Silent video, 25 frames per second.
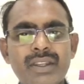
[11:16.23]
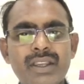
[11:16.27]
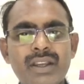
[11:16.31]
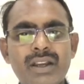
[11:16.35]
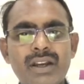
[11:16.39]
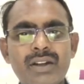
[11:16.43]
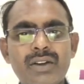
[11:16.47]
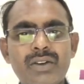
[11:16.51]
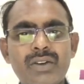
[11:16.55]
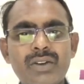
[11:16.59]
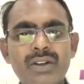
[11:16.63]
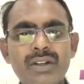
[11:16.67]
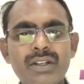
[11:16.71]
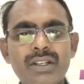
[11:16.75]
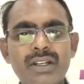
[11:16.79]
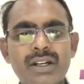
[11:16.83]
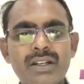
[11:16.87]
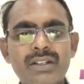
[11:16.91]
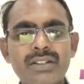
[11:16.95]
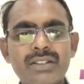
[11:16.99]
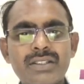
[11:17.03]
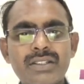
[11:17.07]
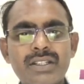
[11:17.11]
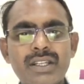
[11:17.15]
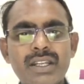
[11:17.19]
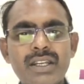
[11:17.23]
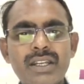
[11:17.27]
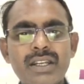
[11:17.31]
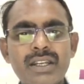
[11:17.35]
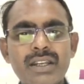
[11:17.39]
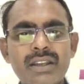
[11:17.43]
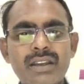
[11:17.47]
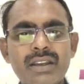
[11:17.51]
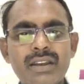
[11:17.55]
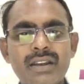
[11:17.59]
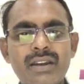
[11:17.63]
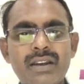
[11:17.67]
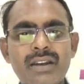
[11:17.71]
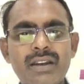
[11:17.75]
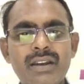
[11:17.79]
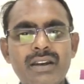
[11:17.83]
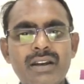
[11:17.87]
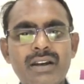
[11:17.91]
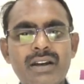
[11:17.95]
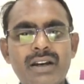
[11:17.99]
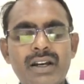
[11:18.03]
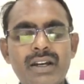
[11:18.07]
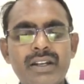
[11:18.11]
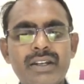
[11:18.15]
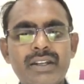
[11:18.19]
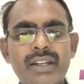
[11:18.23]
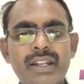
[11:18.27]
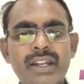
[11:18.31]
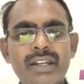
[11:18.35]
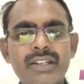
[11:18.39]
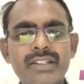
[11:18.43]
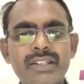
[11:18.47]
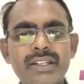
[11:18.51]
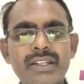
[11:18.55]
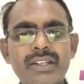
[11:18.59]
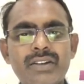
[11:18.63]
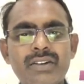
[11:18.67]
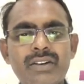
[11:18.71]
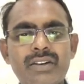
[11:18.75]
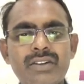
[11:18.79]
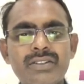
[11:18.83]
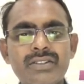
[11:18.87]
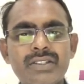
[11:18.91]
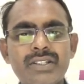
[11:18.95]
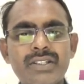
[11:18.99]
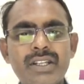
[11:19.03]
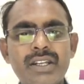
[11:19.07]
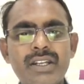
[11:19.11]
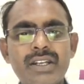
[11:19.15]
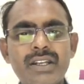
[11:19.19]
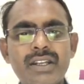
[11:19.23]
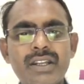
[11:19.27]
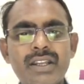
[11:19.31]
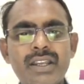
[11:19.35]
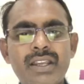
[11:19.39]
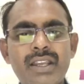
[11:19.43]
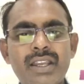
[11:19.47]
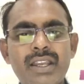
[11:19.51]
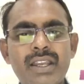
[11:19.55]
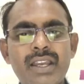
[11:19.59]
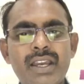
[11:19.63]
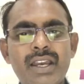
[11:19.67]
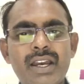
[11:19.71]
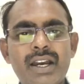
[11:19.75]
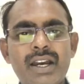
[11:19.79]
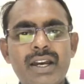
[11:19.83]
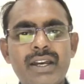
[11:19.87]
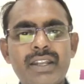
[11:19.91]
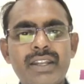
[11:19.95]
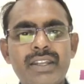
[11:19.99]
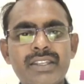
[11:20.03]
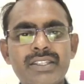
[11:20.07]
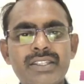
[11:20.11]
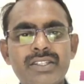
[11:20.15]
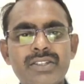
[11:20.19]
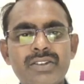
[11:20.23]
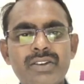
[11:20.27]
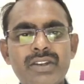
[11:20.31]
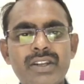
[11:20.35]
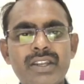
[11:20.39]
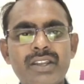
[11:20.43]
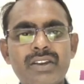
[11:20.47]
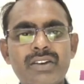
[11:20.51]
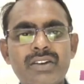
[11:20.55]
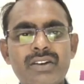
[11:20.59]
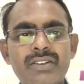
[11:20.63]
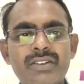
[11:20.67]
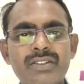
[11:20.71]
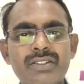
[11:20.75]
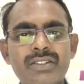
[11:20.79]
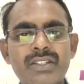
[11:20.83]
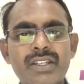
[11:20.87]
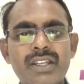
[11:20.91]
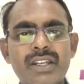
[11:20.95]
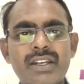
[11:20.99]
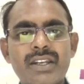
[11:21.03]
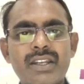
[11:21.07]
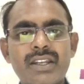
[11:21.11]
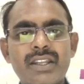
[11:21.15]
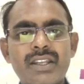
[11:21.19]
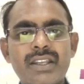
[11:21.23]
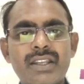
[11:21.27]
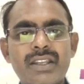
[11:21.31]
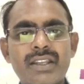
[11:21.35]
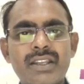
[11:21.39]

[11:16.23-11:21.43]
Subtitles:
control constant or torsion constant or restoring constant,